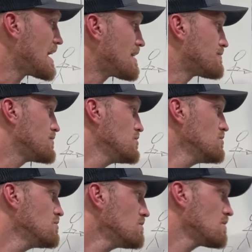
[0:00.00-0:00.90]
If
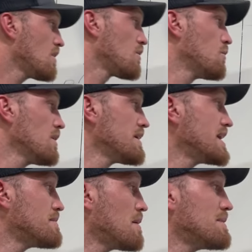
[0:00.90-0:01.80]
you are
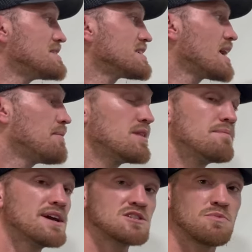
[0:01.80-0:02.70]
worried about messing up on the
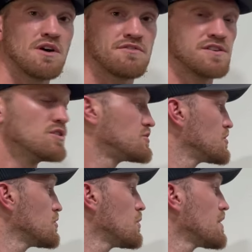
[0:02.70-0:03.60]
baseball field,
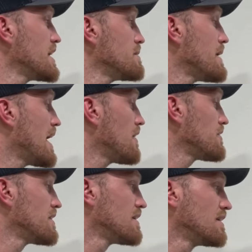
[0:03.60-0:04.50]
you're worried about
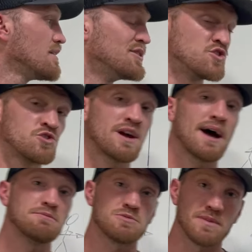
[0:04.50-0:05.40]
the
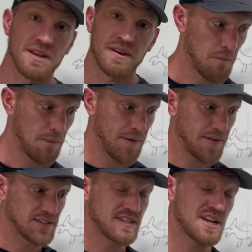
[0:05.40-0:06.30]
tribesmen
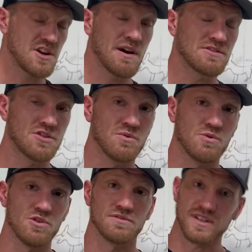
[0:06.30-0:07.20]
sending you out to the
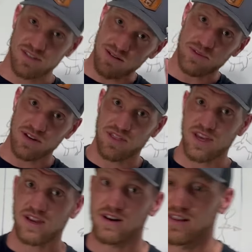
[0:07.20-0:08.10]
wolves. That's something to think on.